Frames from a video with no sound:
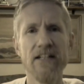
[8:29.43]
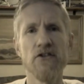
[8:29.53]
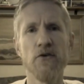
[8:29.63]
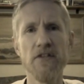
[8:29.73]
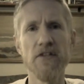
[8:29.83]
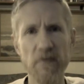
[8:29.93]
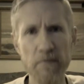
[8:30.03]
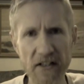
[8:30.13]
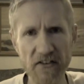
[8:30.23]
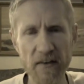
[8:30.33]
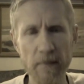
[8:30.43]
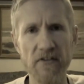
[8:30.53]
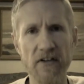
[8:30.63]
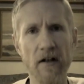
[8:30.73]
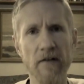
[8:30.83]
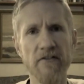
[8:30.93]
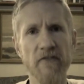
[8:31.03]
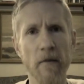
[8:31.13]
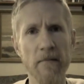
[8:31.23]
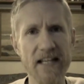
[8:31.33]
to dismiss themselves
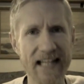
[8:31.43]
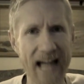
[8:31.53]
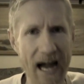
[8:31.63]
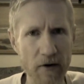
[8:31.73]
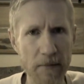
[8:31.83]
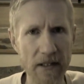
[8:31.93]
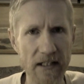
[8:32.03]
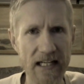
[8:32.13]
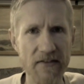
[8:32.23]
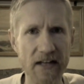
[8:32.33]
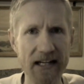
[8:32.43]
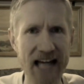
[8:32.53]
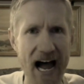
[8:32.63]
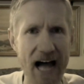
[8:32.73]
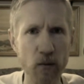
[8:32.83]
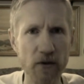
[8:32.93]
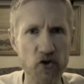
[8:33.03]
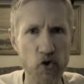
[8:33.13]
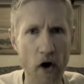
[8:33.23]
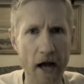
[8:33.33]
from the accountability that God
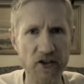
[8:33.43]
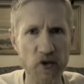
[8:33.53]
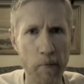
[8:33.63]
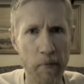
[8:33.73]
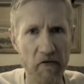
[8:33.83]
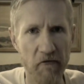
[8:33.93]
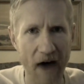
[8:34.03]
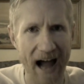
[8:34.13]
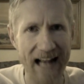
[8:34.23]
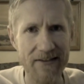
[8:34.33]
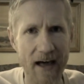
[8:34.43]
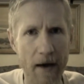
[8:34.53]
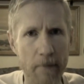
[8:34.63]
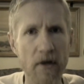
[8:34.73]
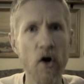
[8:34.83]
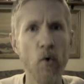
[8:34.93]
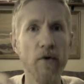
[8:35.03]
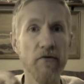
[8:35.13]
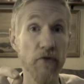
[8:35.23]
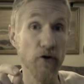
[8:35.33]
was trying to provide them
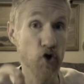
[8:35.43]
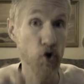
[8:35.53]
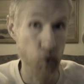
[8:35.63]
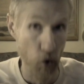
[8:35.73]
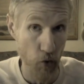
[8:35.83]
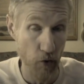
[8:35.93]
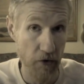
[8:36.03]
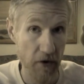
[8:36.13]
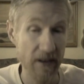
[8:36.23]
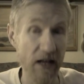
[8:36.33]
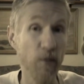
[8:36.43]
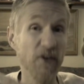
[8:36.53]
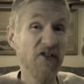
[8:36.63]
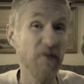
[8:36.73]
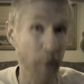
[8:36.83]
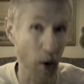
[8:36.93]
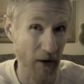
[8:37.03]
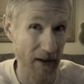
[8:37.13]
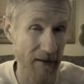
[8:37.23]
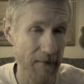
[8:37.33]
with the truth that was
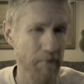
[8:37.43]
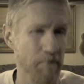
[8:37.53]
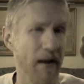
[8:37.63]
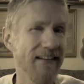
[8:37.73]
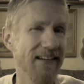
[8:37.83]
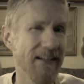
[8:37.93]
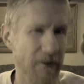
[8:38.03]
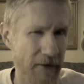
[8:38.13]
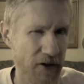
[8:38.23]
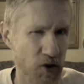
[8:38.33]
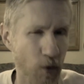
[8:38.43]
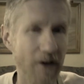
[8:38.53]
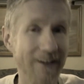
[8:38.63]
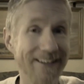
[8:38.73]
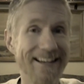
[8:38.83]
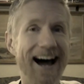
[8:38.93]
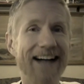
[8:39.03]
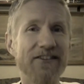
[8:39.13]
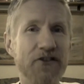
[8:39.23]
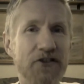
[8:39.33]
spoken by the individual
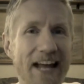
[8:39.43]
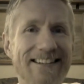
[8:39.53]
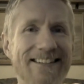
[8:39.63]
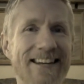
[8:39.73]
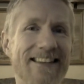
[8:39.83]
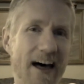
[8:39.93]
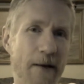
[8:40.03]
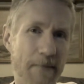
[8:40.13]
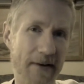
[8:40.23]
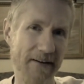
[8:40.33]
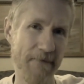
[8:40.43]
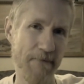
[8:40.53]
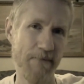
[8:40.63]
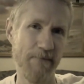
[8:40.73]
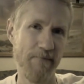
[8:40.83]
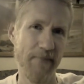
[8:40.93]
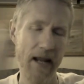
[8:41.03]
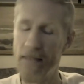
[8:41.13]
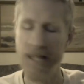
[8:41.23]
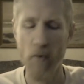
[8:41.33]
God sent to them.
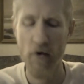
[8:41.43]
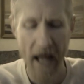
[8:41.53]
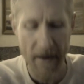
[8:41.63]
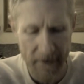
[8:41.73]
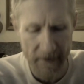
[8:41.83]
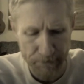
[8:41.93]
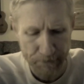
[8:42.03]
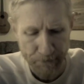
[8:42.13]
But they won't have it.